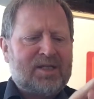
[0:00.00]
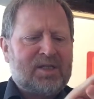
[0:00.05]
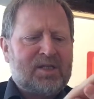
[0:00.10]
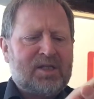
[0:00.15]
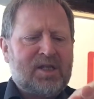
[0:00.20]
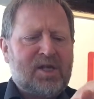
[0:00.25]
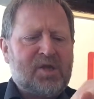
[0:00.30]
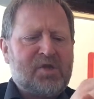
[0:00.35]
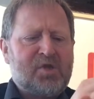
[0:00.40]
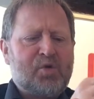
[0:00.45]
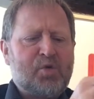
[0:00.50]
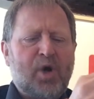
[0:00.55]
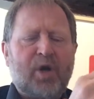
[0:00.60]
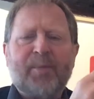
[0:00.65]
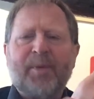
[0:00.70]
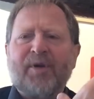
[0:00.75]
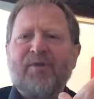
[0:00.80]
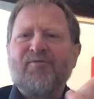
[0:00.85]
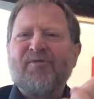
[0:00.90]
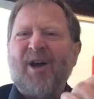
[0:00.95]
takes quite a
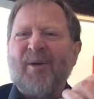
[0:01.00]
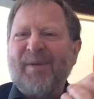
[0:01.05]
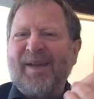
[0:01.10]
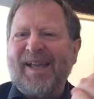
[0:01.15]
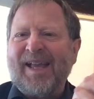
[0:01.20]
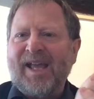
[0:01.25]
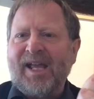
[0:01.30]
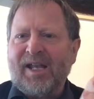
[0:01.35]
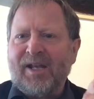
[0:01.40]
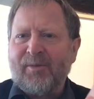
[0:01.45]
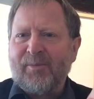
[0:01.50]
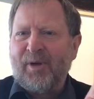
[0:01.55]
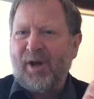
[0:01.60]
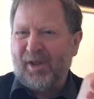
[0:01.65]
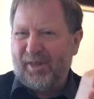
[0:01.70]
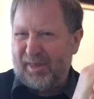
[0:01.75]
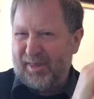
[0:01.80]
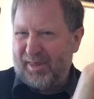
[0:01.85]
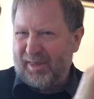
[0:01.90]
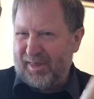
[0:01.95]
bit of rubbing in, but I
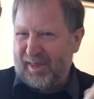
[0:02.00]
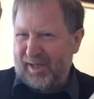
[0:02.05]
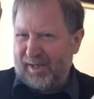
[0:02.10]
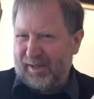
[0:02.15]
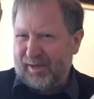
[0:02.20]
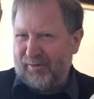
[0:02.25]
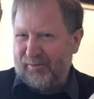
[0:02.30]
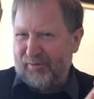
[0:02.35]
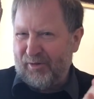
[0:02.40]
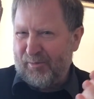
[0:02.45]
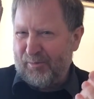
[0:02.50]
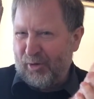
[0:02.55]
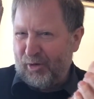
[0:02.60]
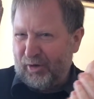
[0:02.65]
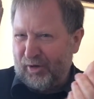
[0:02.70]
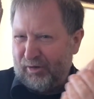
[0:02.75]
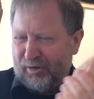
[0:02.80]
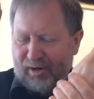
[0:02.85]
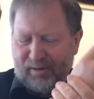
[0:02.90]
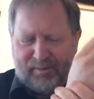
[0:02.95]
think for a
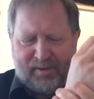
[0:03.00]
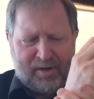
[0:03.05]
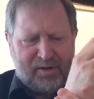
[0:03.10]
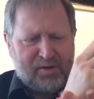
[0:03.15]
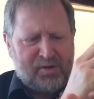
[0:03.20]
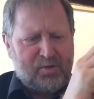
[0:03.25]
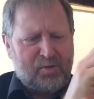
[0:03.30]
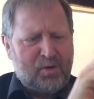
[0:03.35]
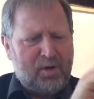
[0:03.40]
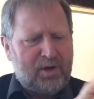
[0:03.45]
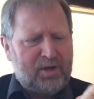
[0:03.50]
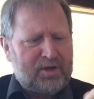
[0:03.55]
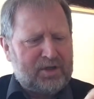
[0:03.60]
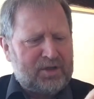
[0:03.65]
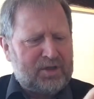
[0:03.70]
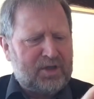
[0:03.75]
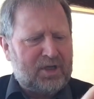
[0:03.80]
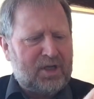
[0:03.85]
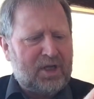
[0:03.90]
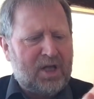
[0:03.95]
body cream that's
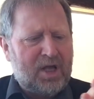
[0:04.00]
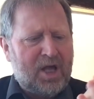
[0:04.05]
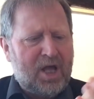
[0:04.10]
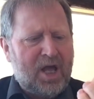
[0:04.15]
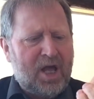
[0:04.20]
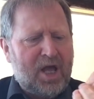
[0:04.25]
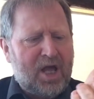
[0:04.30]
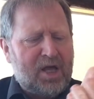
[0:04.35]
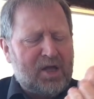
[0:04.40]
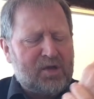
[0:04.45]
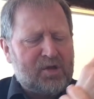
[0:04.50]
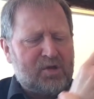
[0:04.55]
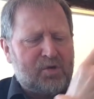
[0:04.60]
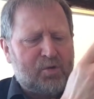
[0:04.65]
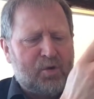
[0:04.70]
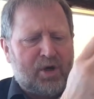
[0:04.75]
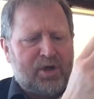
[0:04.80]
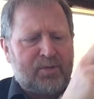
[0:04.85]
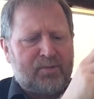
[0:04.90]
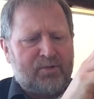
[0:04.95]
quite
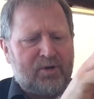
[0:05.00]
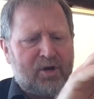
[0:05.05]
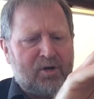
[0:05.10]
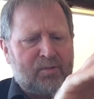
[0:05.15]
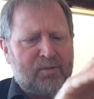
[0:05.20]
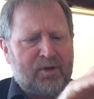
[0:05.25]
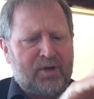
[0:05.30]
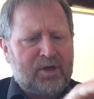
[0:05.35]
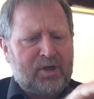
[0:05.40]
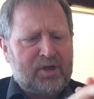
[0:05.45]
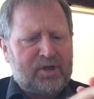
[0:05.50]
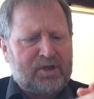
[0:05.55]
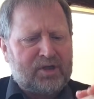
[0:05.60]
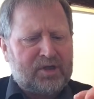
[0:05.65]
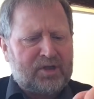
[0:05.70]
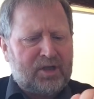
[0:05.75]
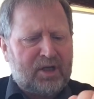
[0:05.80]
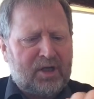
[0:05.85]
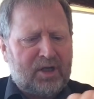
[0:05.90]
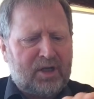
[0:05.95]

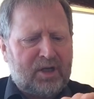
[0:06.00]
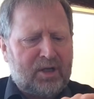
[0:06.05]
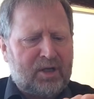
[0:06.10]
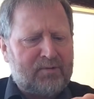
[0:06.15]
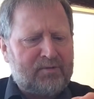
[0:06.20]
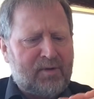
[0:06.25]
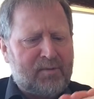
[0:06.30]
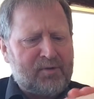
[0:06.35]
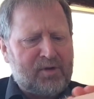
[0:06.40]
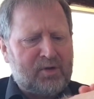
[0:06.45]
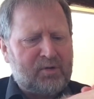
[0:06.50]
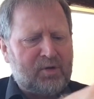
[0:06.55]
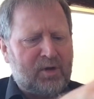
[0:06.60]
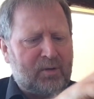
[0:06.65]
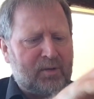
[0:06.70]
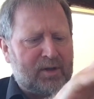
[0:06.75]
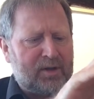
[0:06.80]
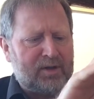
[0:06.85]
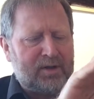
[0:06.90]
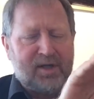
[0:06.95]
appropriate. Rubs in quite
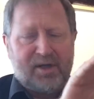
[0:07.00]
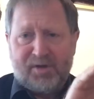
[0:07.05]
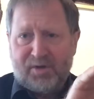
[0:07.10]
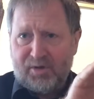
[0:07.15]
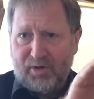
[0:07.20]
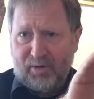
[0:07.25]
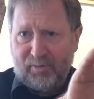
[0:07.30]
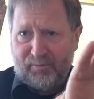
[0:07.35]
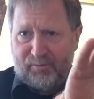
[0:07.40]
well. Yeah, it's